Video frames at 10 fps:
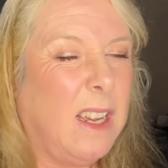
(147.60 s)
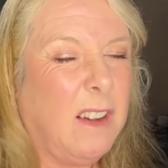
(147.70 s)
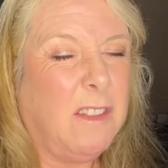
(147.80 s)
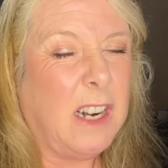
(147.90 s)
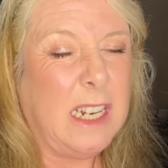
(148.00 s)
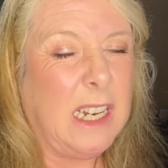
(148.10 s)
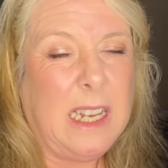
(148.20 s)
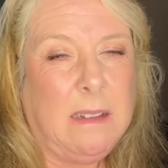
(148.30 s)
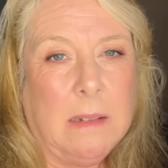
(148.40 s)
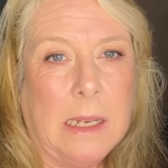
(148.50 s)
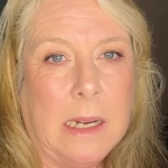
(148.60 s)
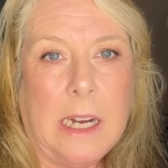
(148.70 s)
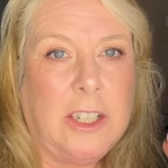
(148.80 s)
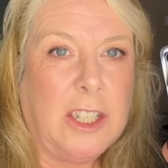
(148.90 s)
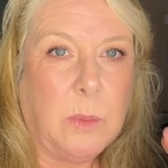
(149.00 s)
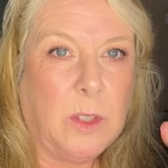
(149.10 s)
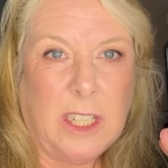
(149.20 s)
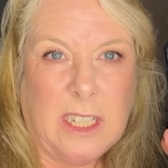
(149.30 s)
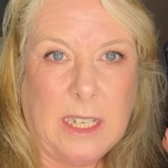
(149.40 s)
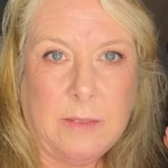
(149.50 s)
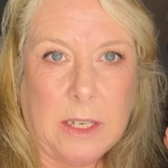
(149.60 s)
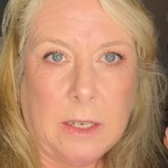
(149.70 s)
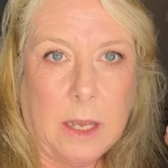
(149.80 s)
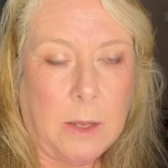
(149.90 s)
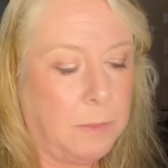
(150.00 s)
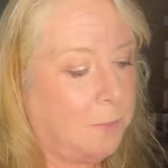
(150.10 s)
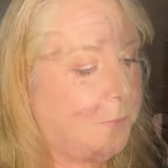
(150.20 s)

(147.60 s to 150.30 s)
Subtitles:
frankly, I just wanted to give it a go.